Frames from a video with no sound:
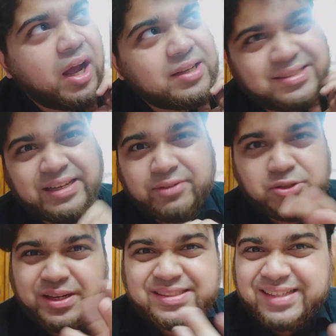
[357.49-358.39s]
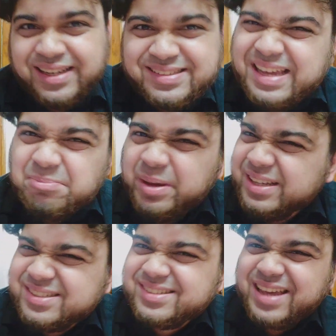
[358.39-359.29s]
7 to 8 seconds at
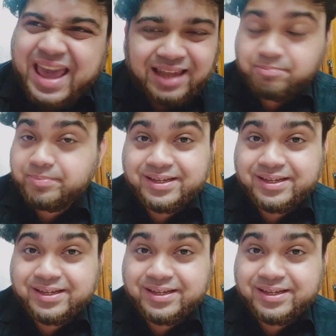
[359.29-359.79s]
best. At